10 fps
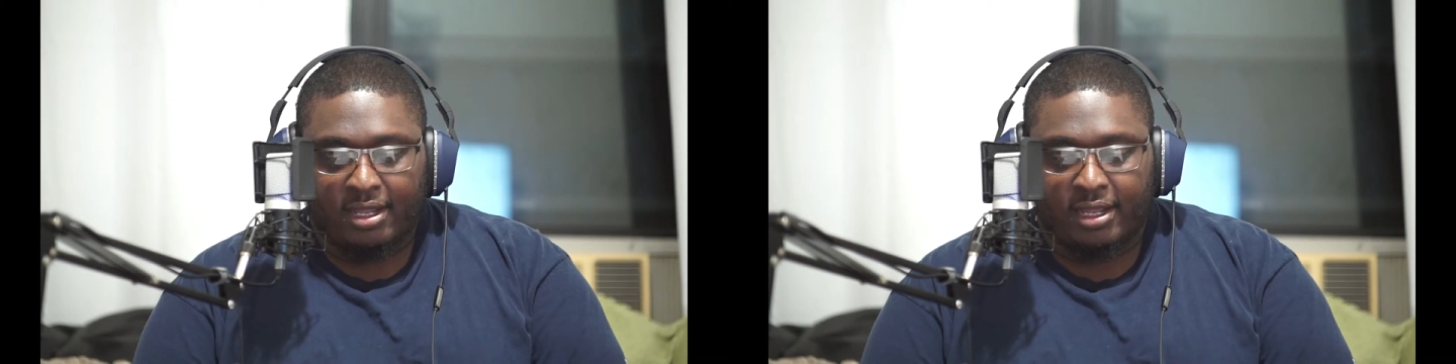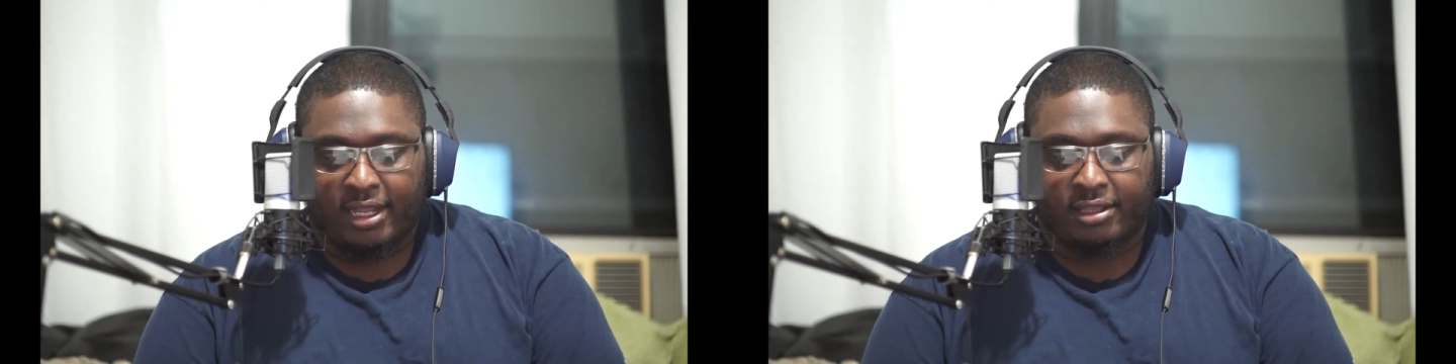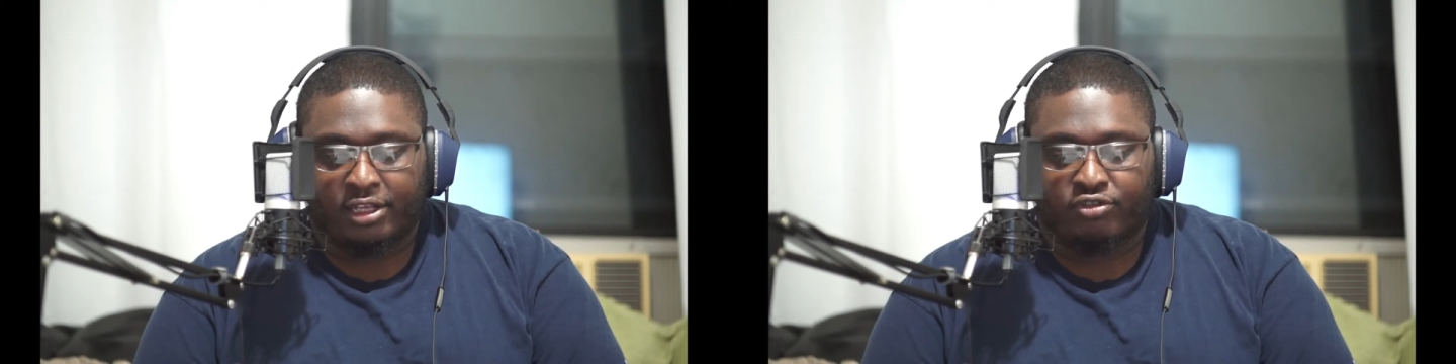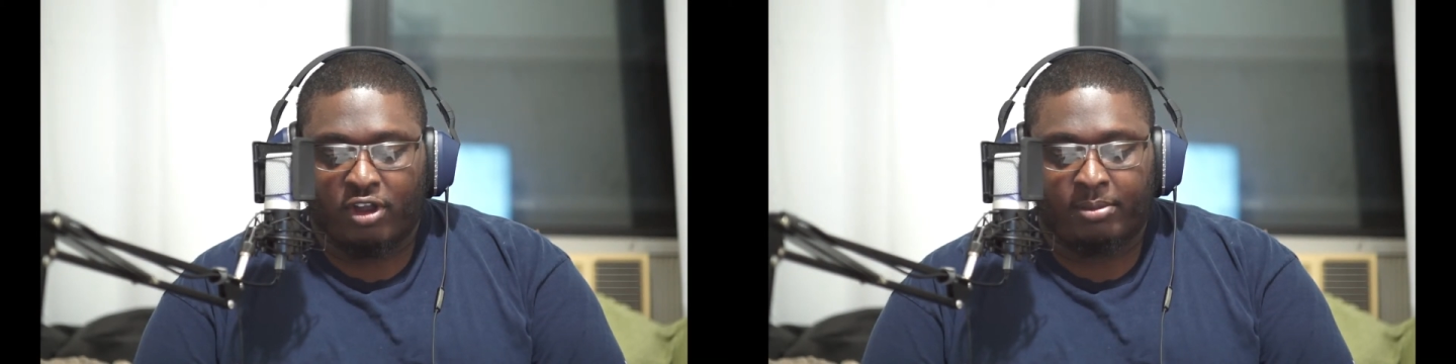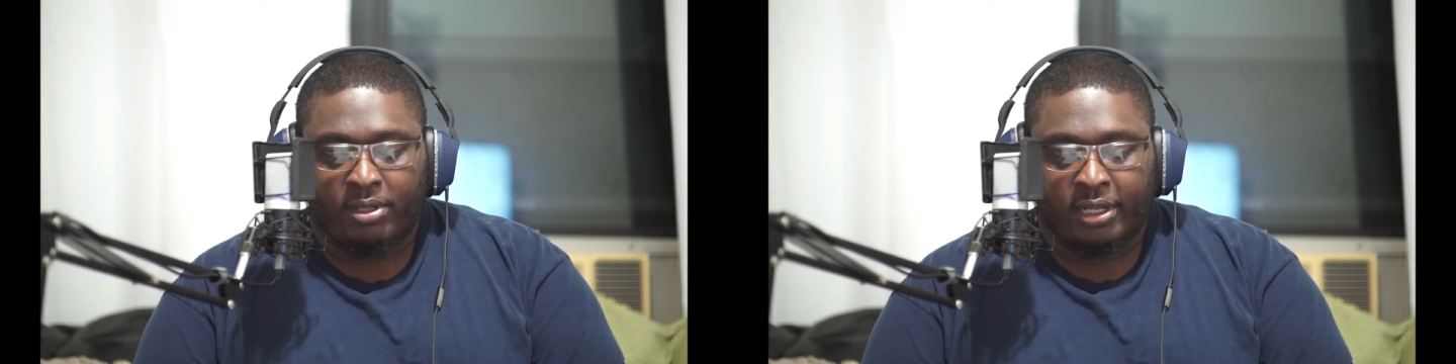Hit the
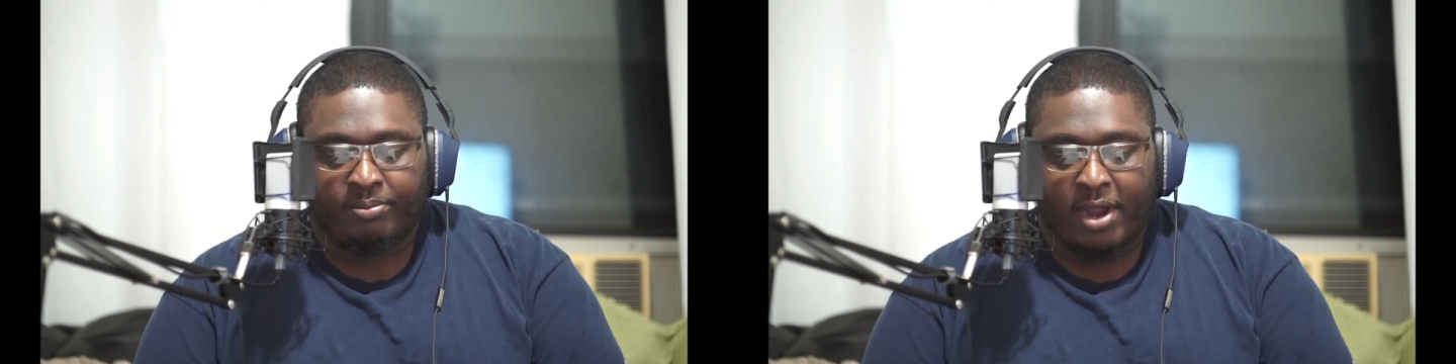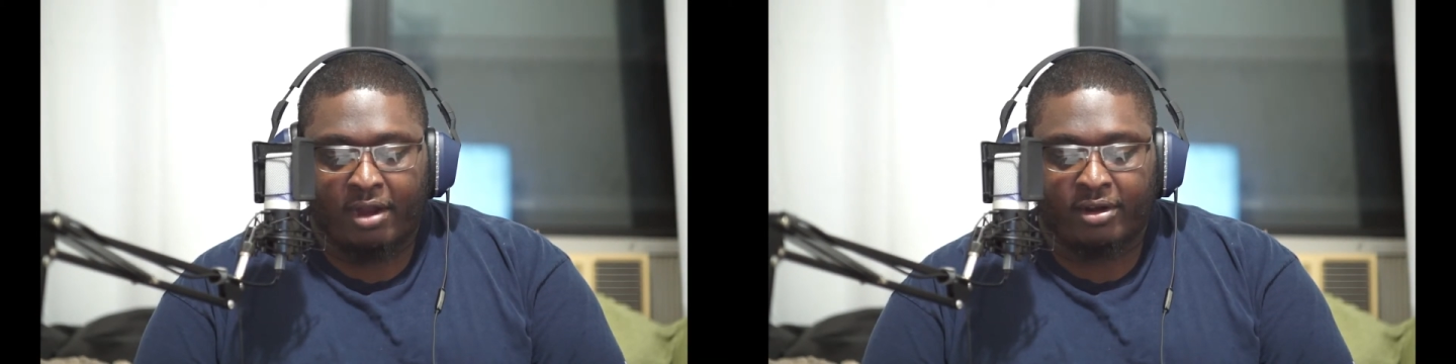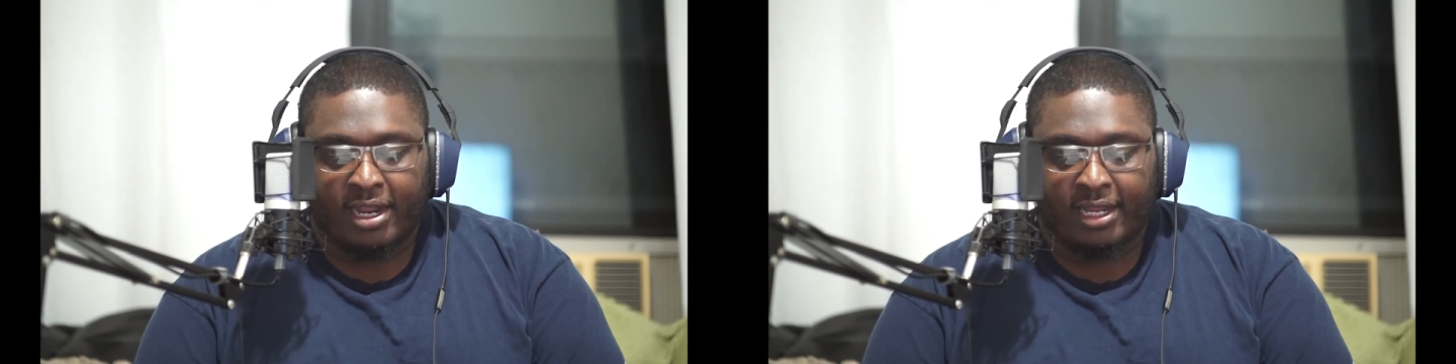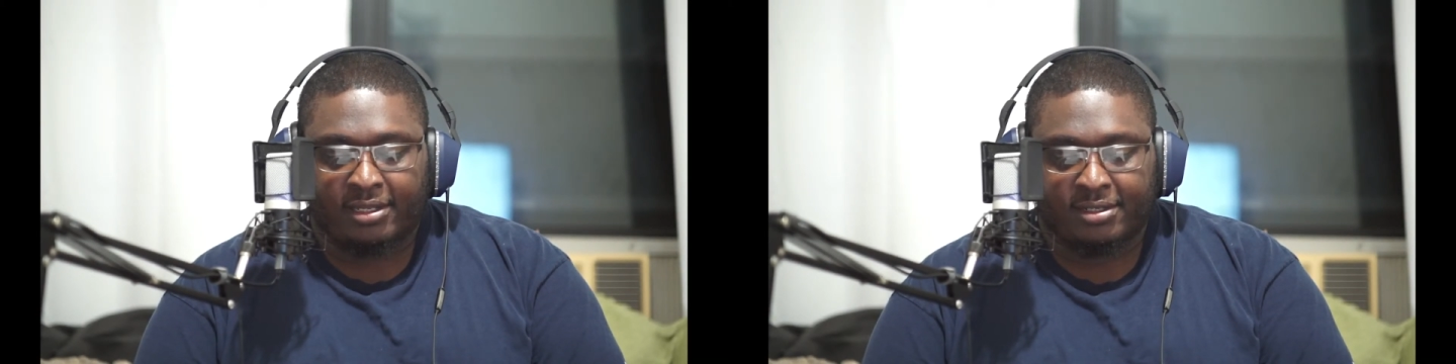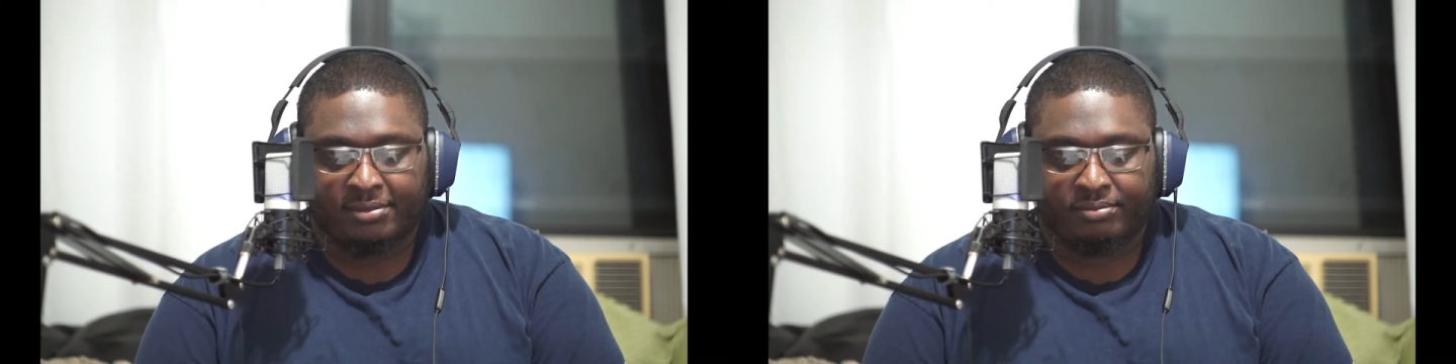trouble in
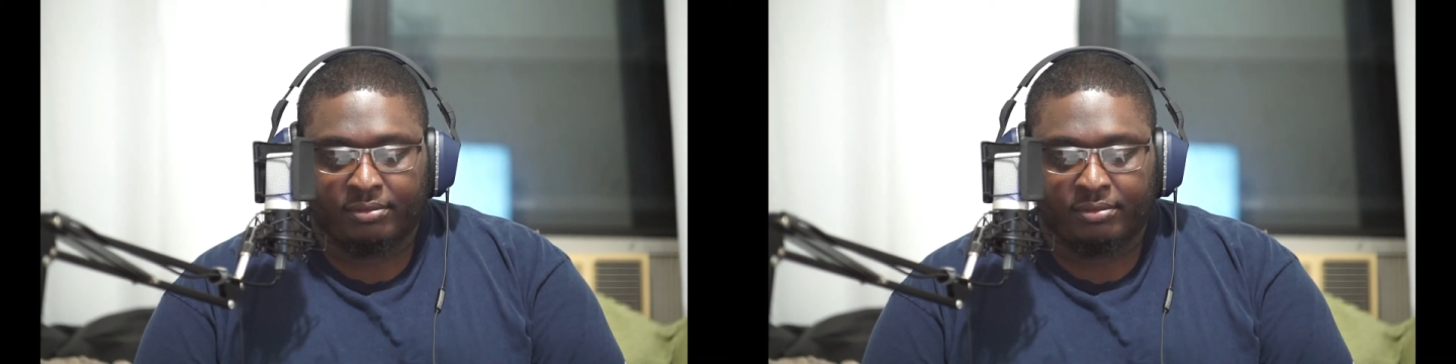Paradise.